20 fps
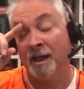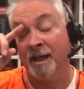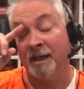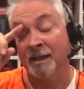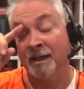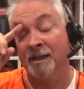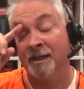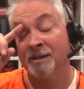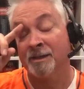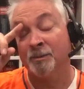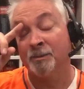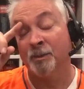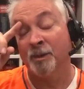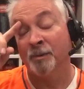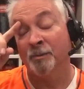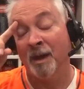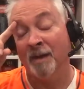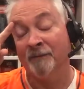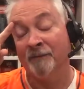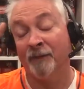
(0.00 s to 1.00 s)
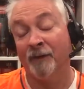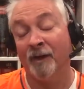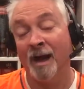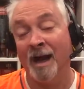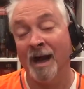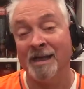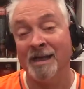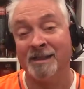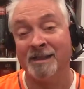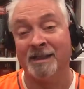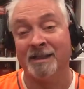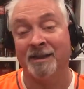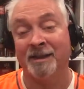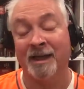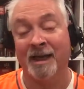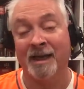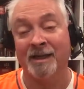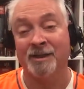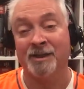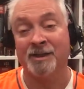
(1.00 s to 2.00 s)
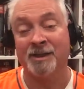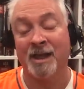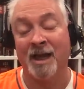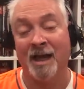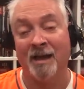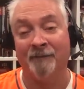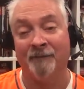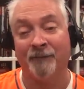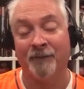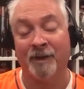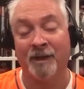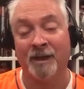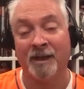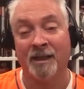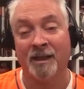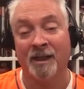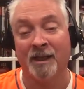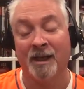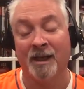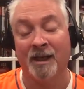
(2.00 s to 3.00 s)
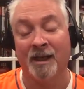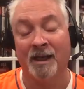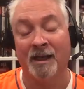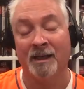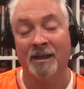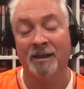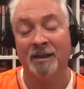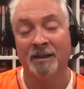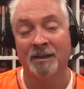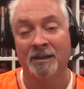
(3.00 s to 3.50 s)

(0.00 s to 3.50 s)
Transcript: because with my Verizon that I just got for. Uh,